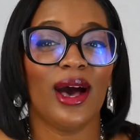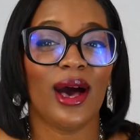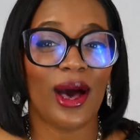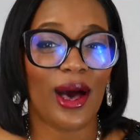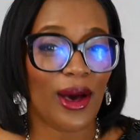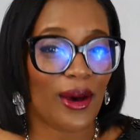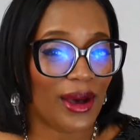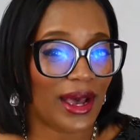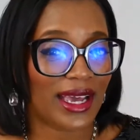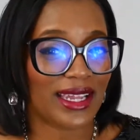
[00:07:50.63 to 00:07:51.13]

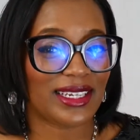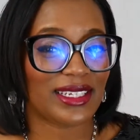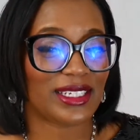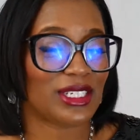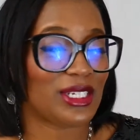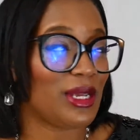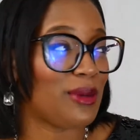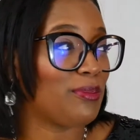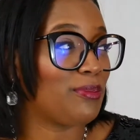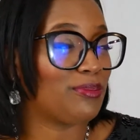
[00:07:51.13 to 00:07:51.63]
Oh, honey,
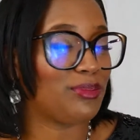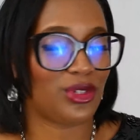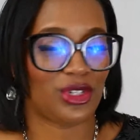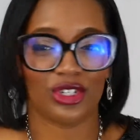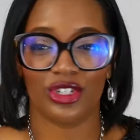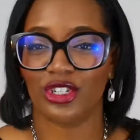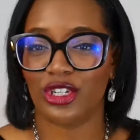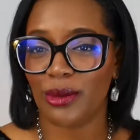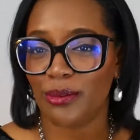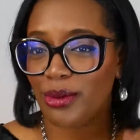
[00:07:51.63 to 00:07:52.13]

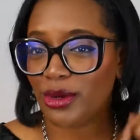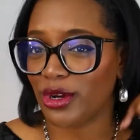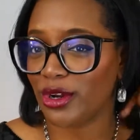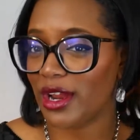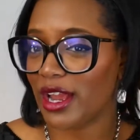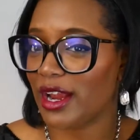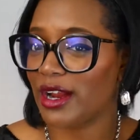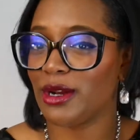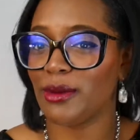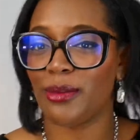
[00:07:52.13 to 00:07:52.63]
she put her
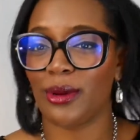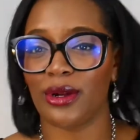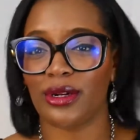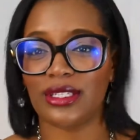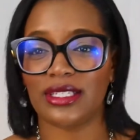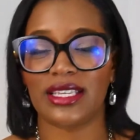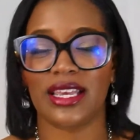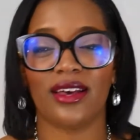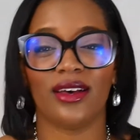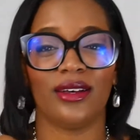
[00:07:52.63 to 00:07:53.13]
hair in a
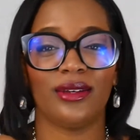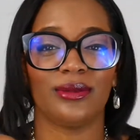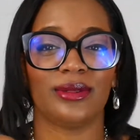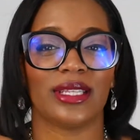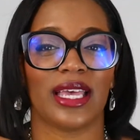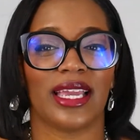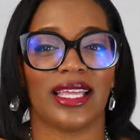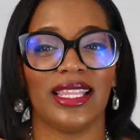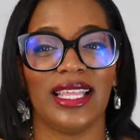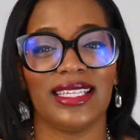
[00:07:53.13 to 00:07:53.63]
ponytail and was
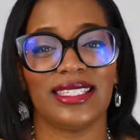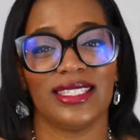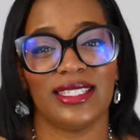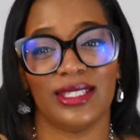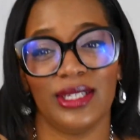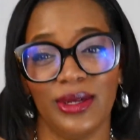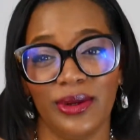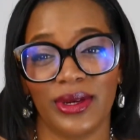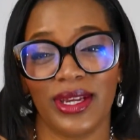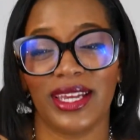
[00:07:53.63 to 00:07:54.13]
like, let's
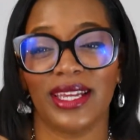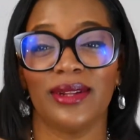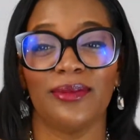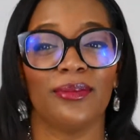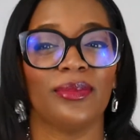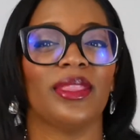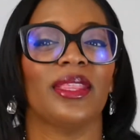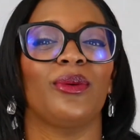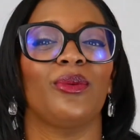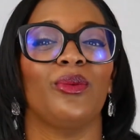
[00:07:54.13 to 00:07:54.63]
do it,
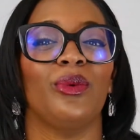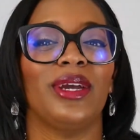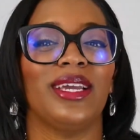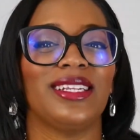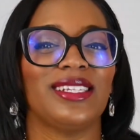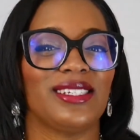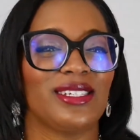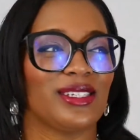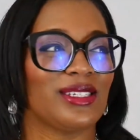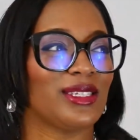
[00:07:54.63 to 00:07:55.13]

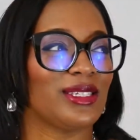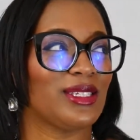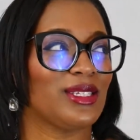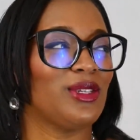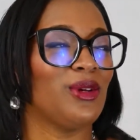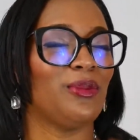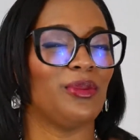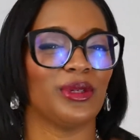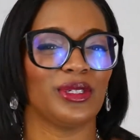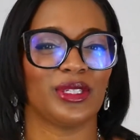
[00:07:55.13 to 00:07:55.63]
which
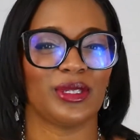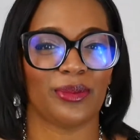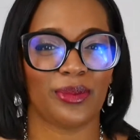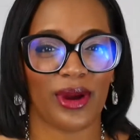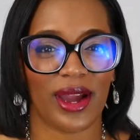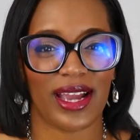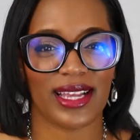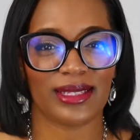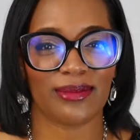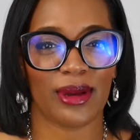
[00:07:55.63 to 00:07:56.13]
super
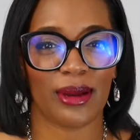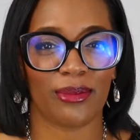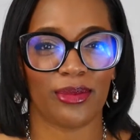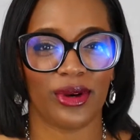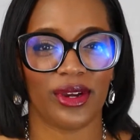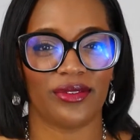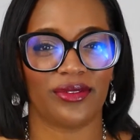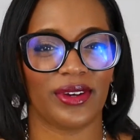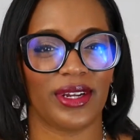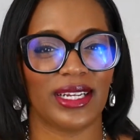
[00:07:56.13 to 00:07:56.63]
surprised my
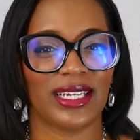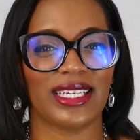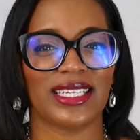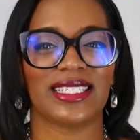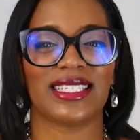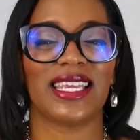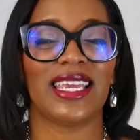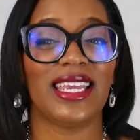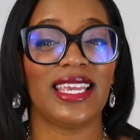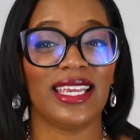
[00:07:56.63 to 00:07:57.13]
boyfriend,
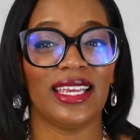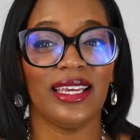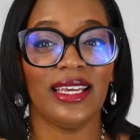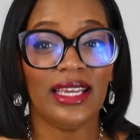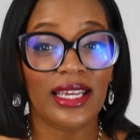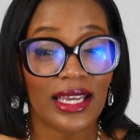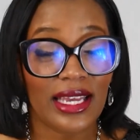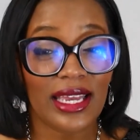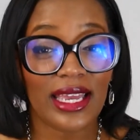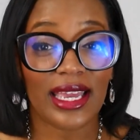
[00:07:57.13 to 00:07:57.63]
because
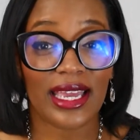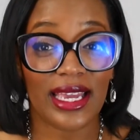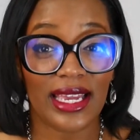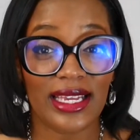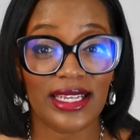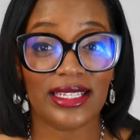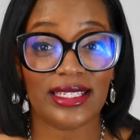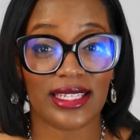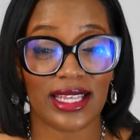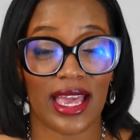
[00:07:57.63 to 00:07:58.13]

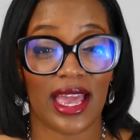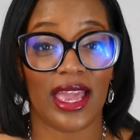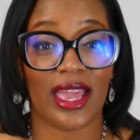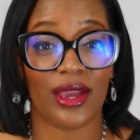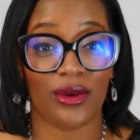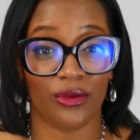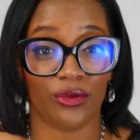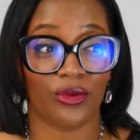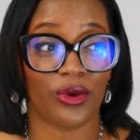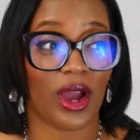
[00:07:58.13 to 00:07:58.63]
he's
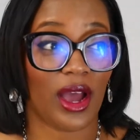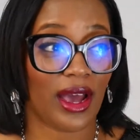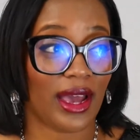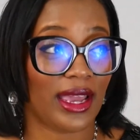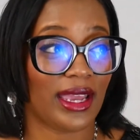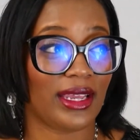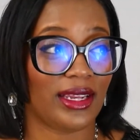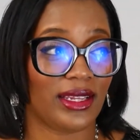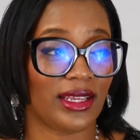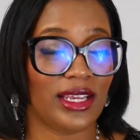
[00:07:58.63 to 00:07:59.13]
a
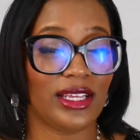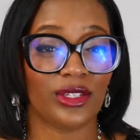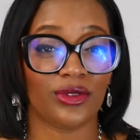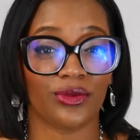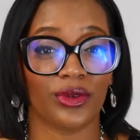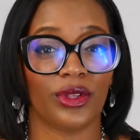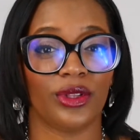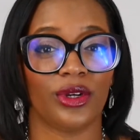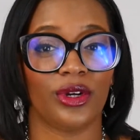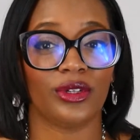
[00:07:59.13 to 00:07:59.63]

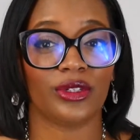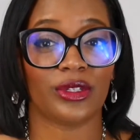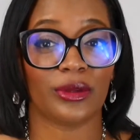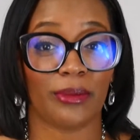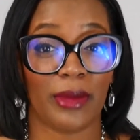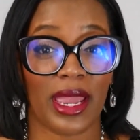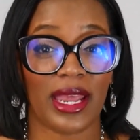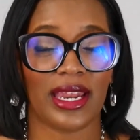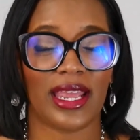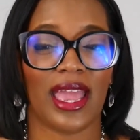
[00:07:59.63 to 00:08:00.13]
roller coaster
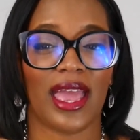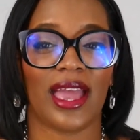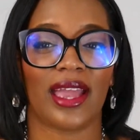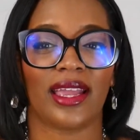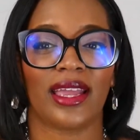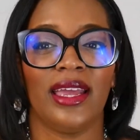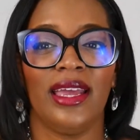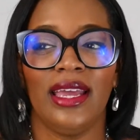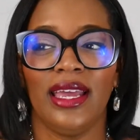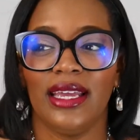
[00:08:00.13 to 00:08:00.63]

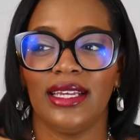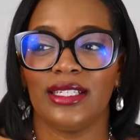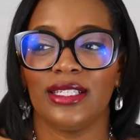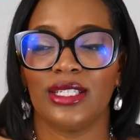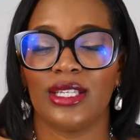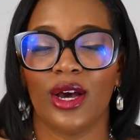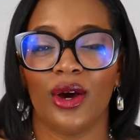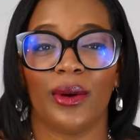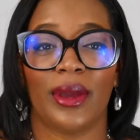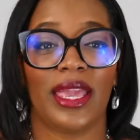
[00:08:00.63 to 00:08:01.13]
maniac.
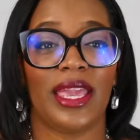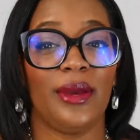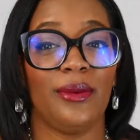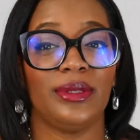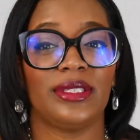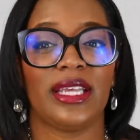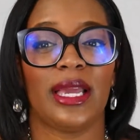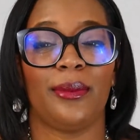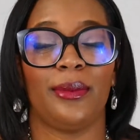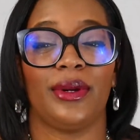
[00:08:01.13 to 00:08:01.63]
So he
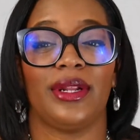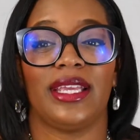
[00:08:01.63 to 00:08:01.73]
was able